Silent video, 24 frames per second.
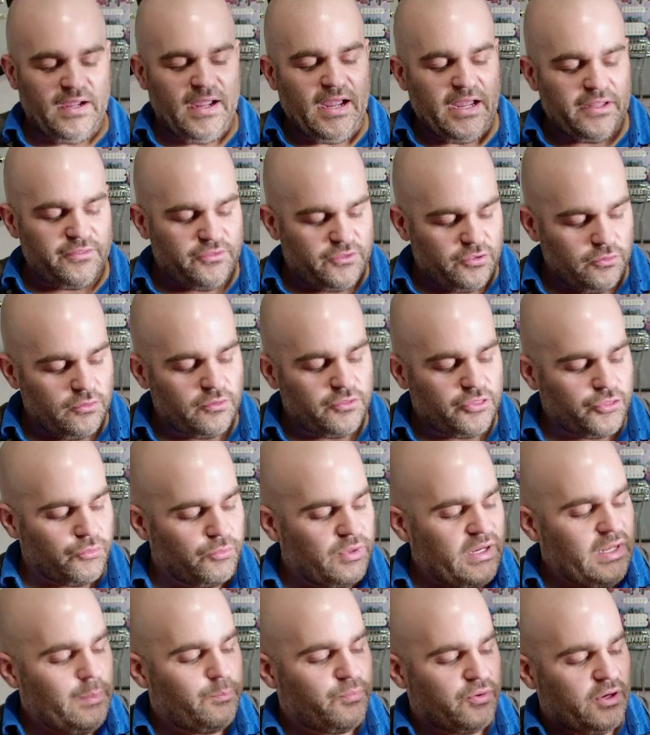I had to
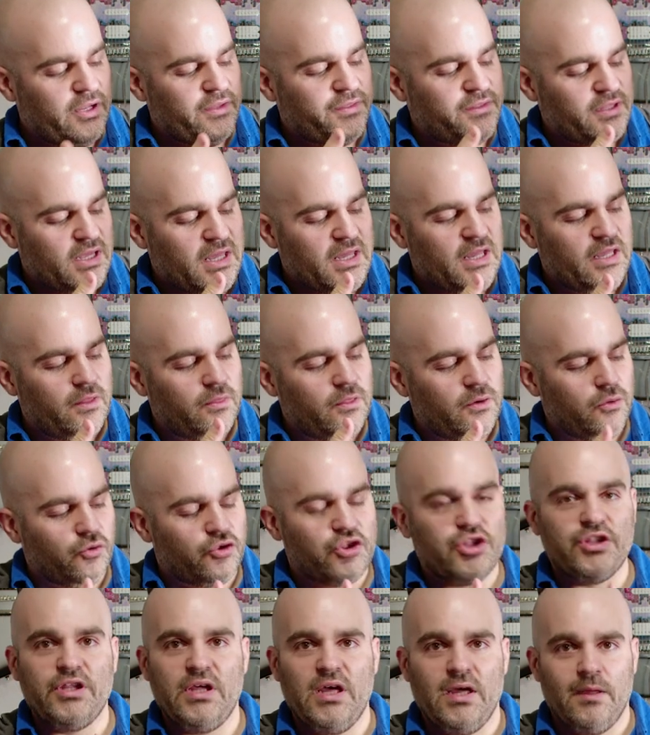3D print a little
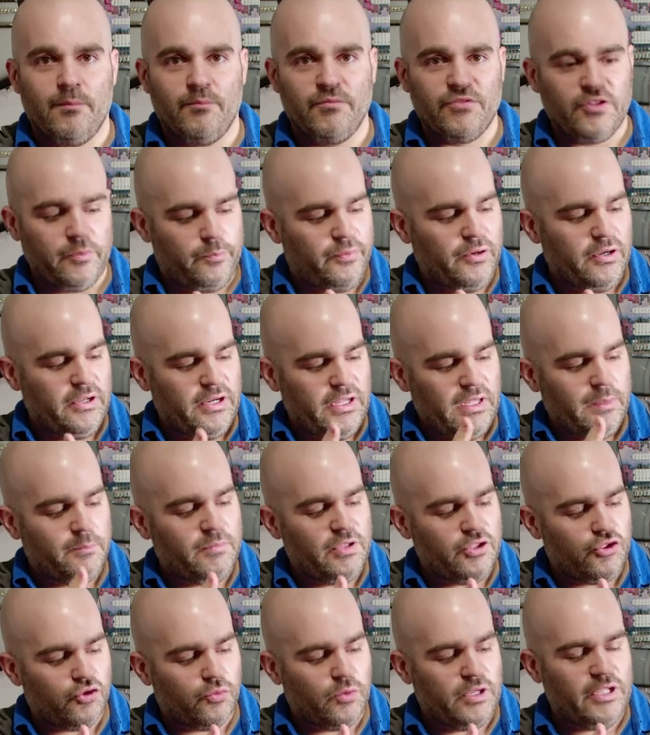shim to put in
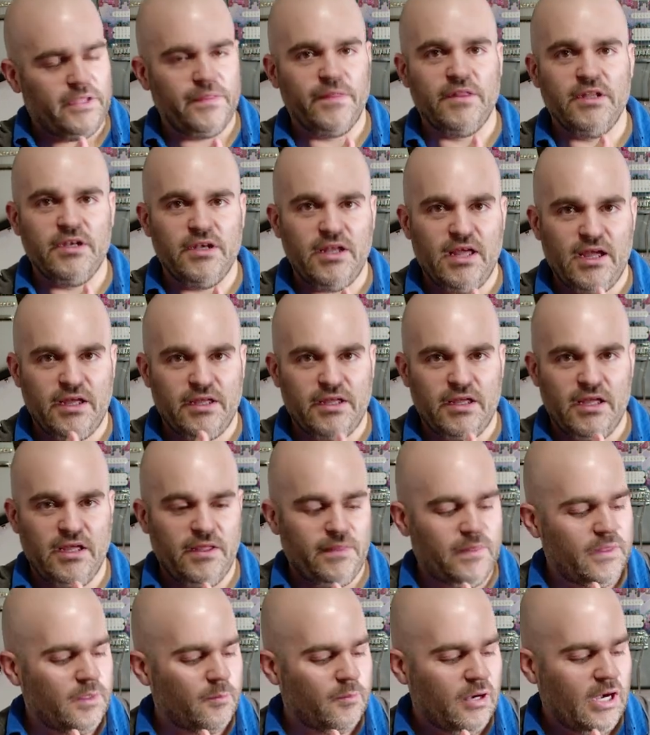between the neck
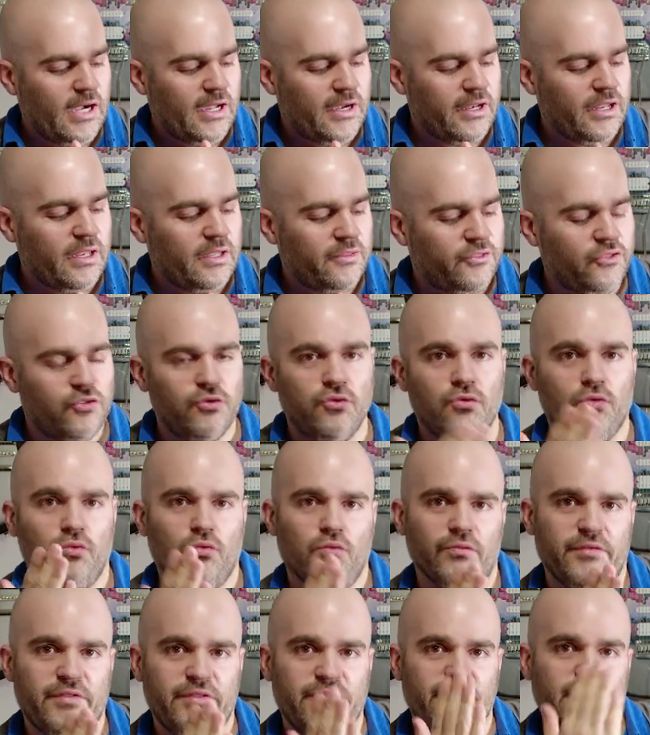and the body
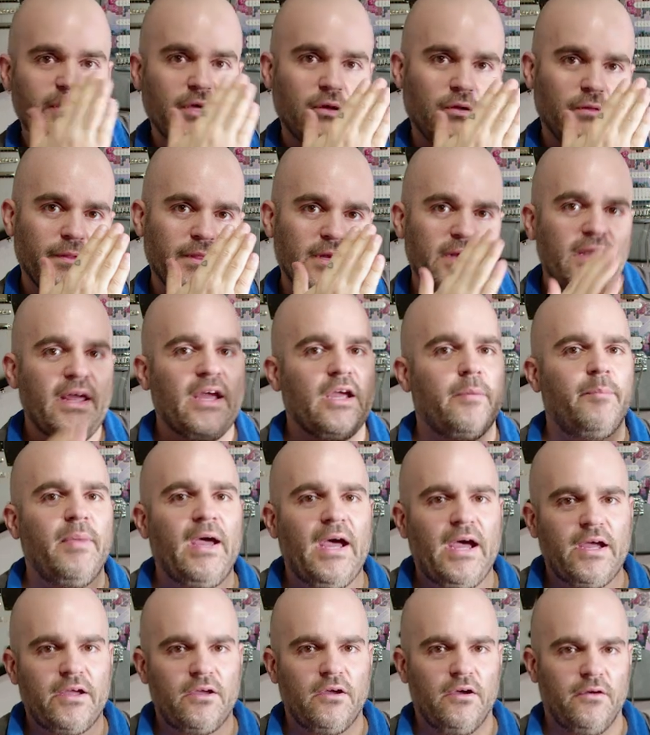to tilt the neck
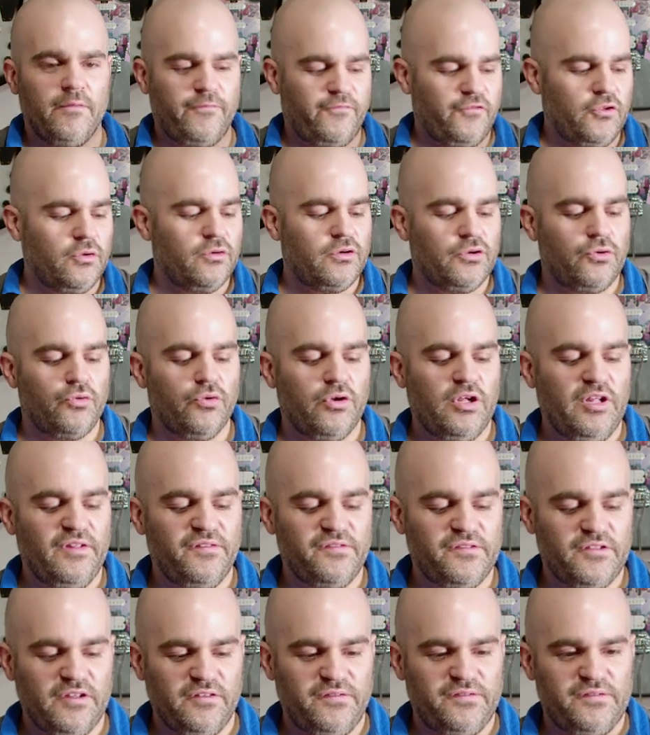back a few
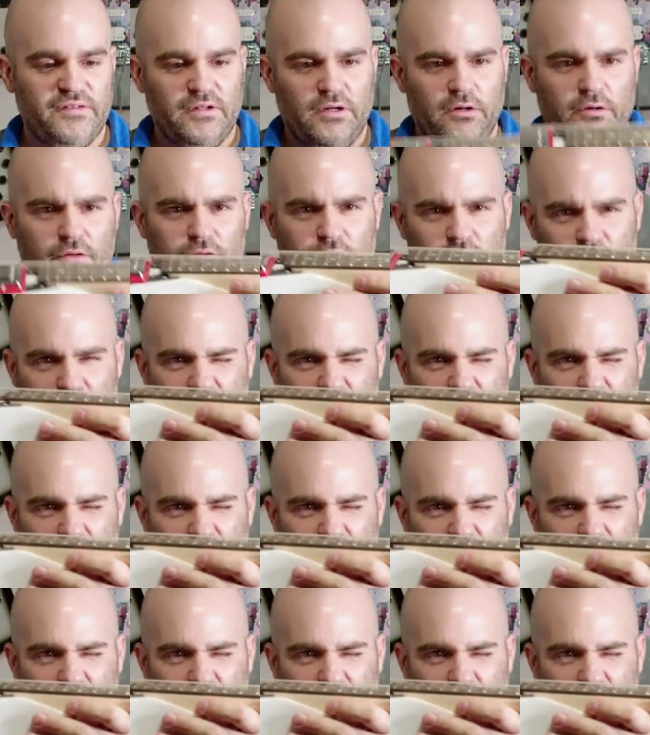degrees just so you